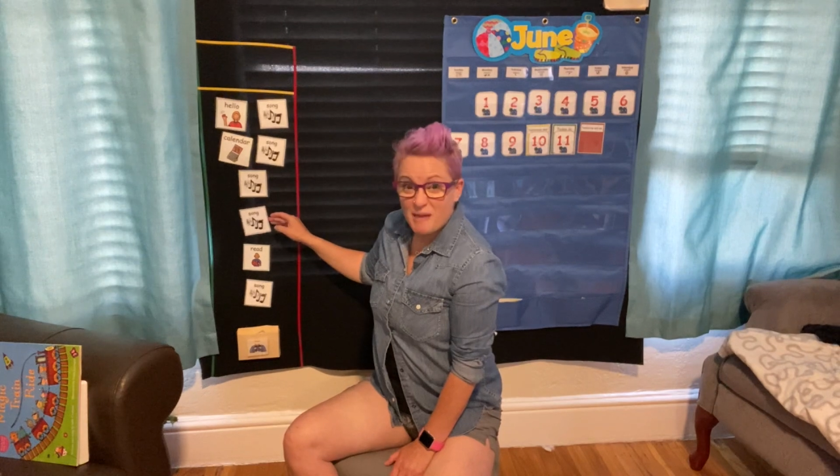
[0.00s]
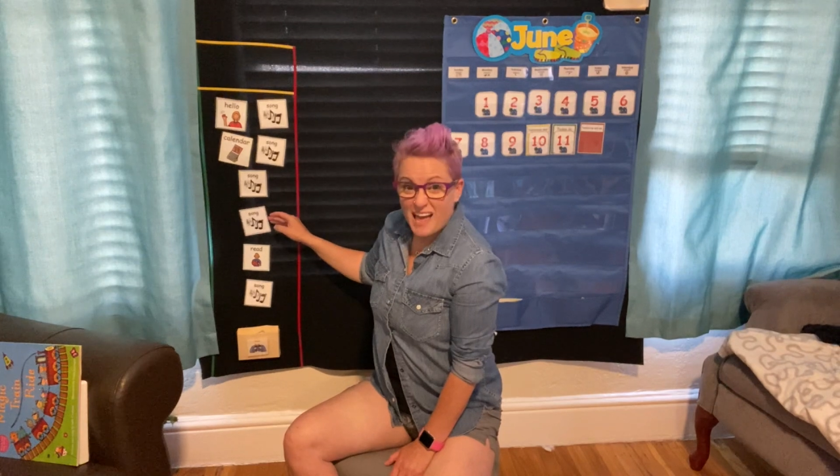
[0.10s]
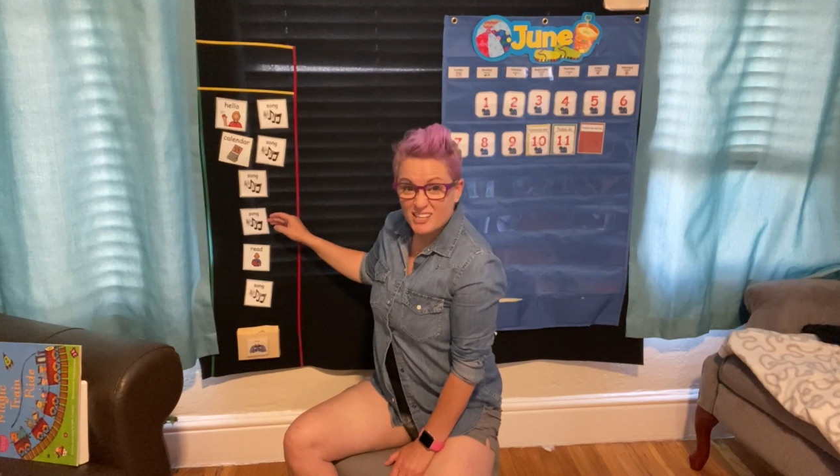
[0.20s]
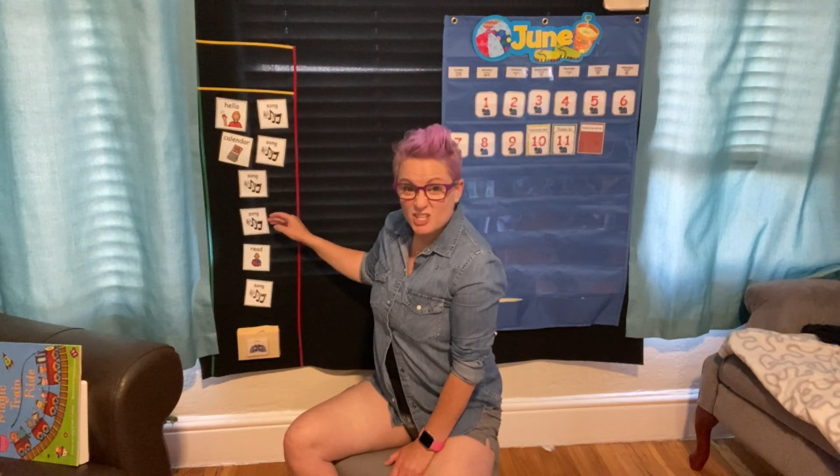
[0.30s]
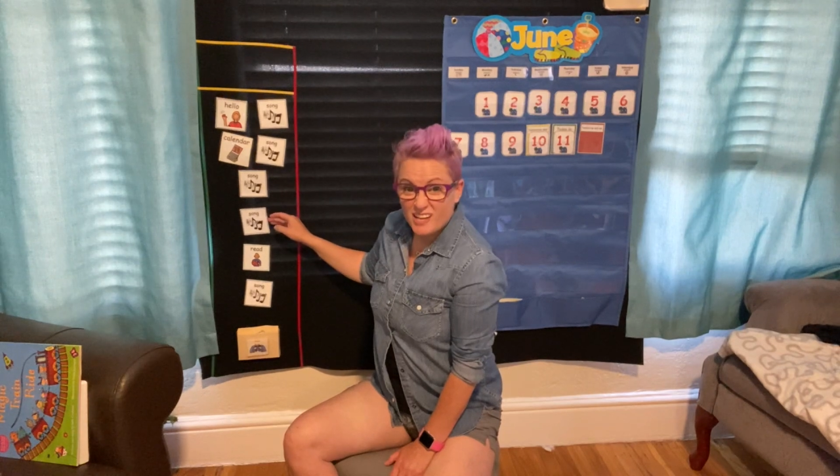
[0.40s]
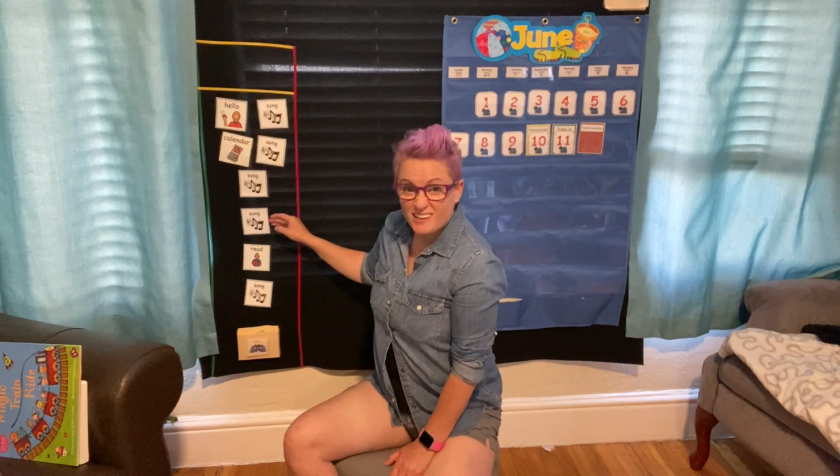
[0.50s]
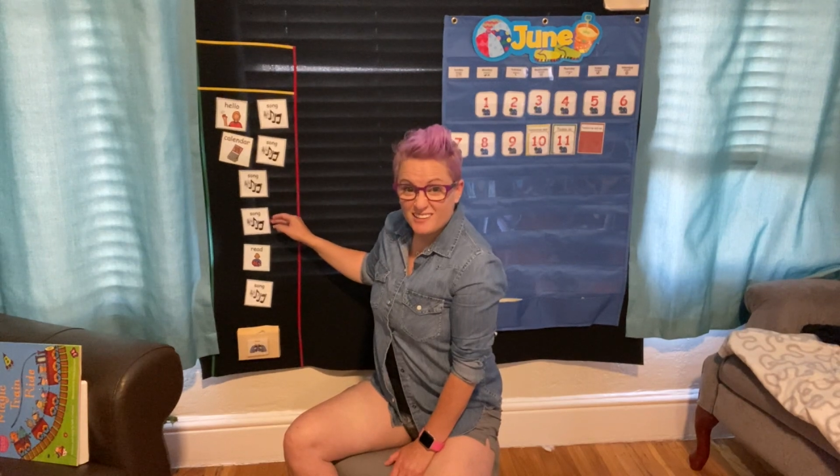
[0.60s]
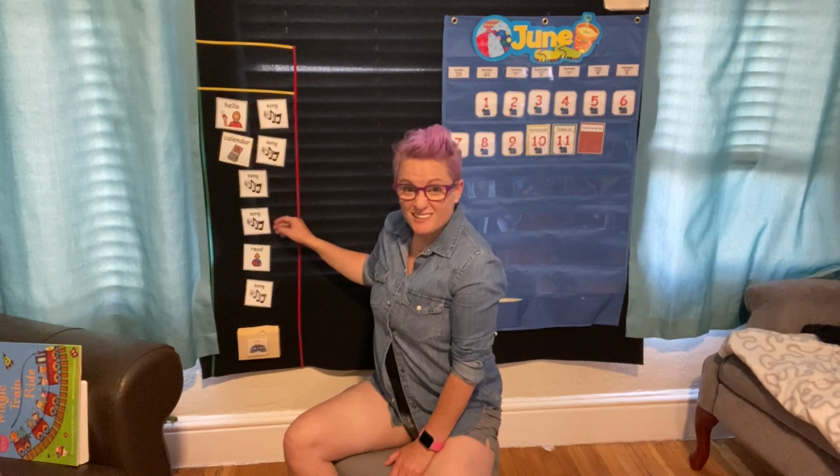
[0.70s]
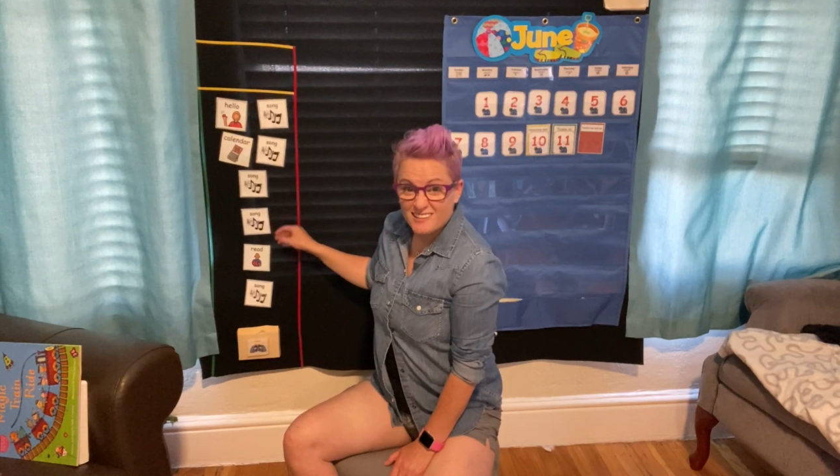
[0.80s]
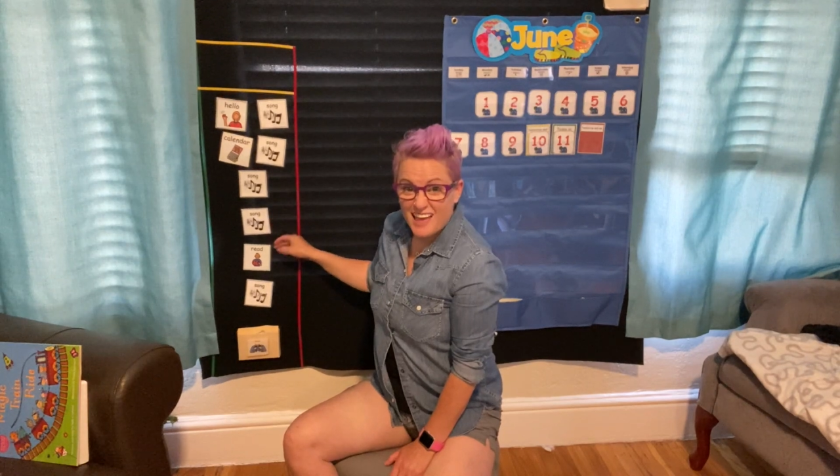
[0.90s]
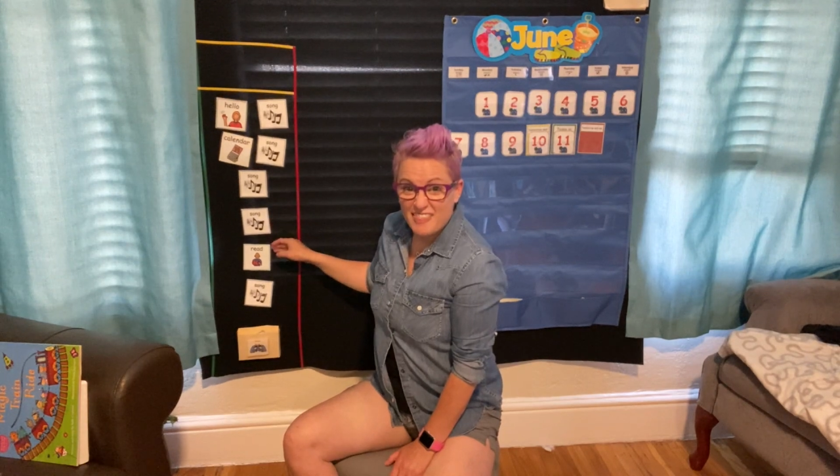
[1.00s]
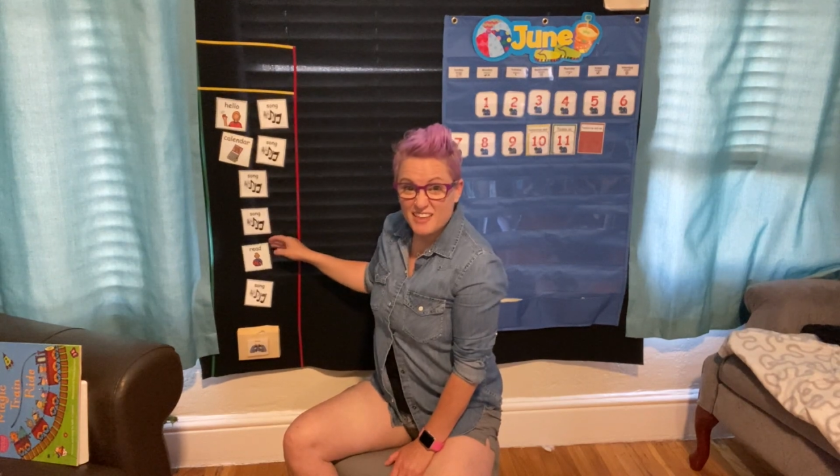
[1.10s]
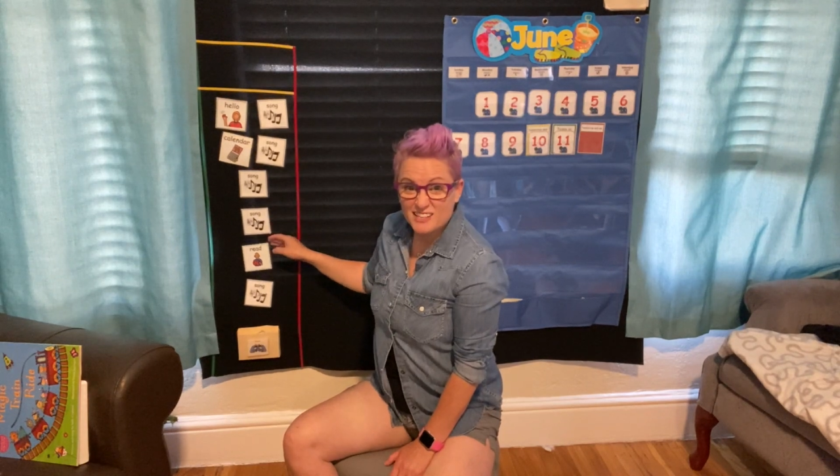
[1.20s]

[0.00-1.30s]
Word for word: magic. And then